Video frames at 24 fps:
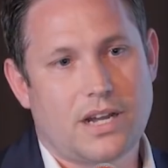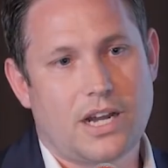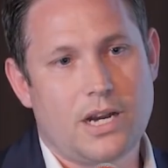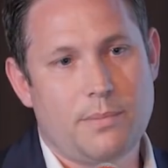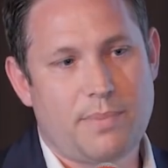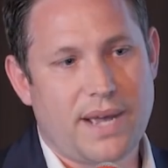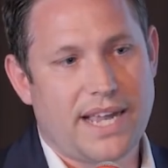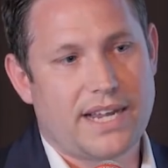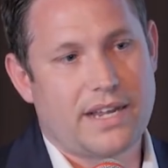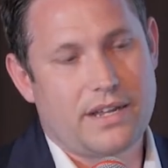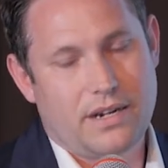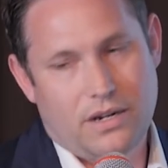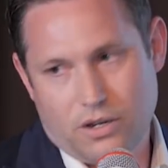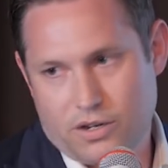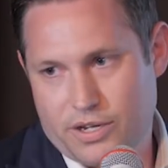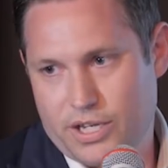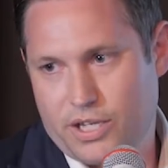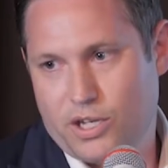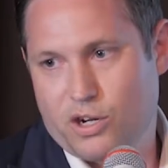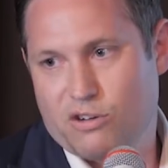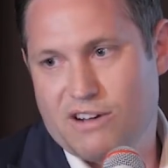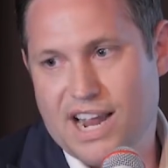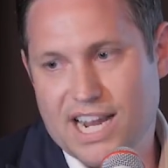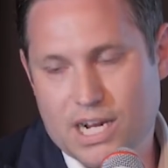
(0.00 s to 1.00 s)
go back and look
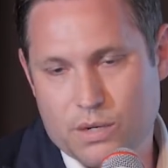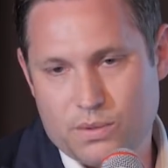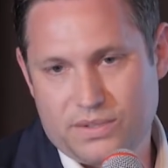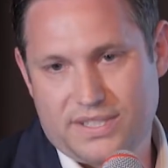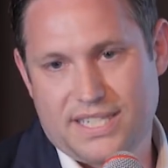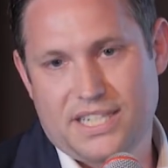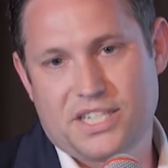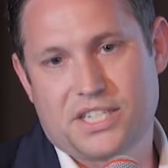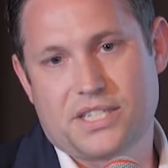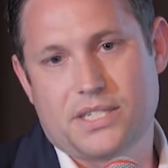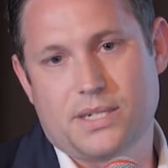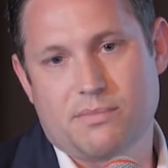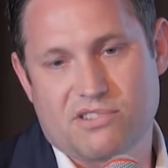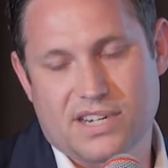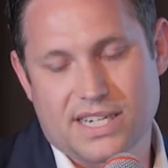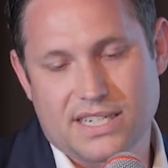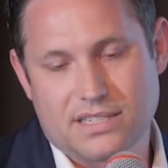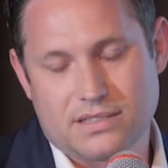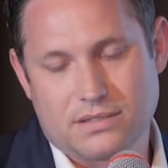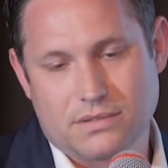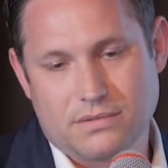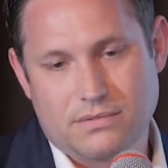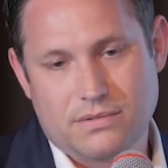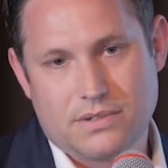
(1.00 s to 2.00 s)
at your acquisition
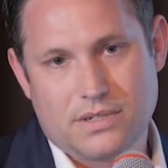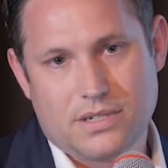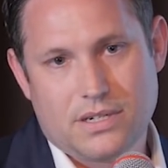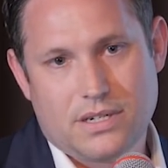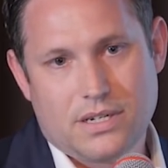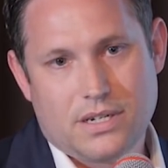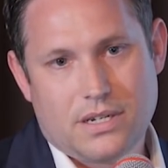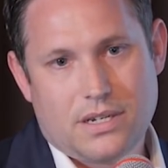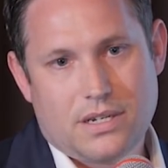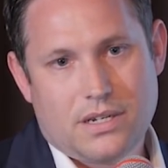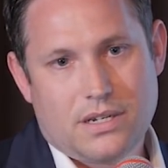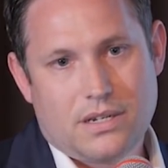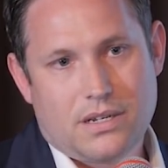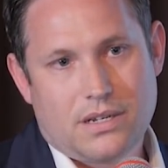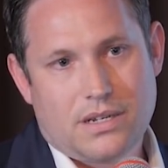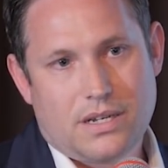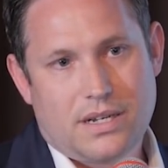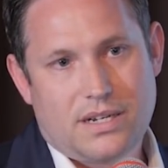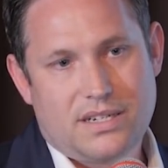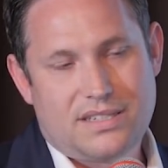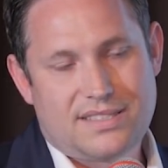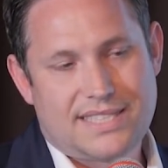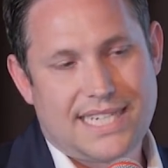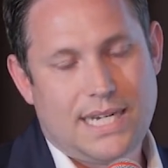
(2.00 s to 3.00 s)
appraisal
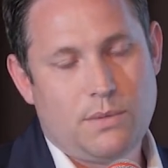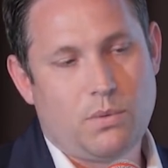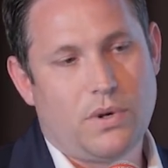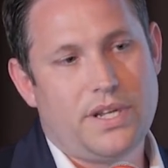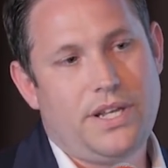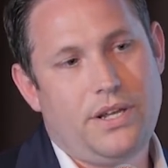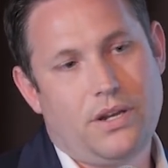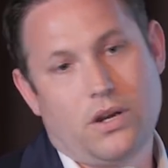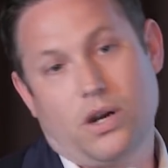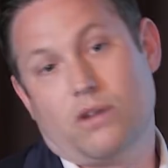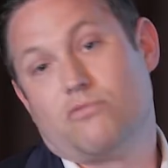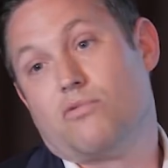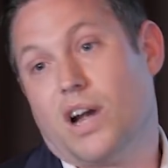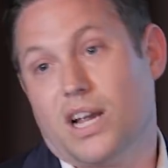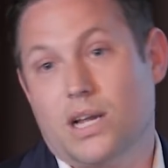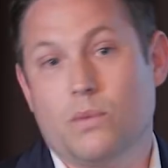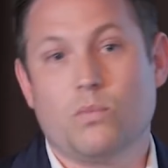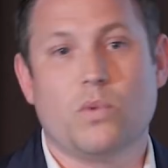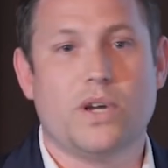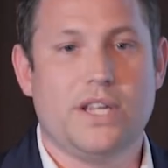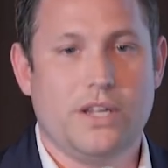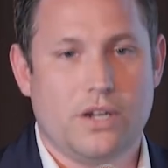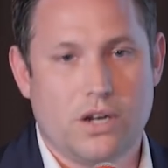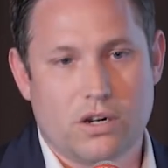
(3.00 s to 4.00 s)
and see what you got right
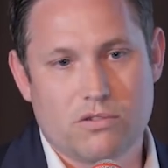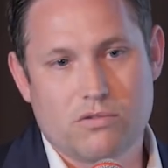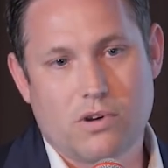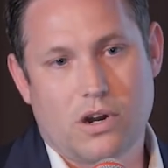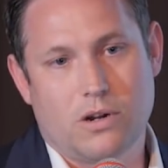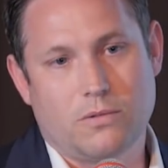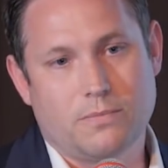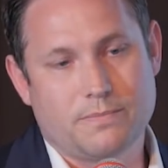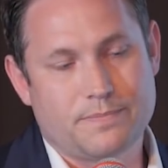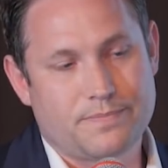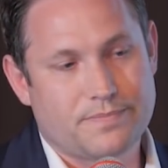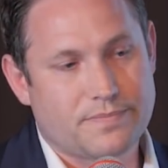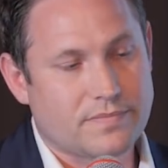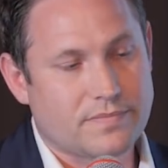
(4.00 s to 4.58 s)
and what you got wrong.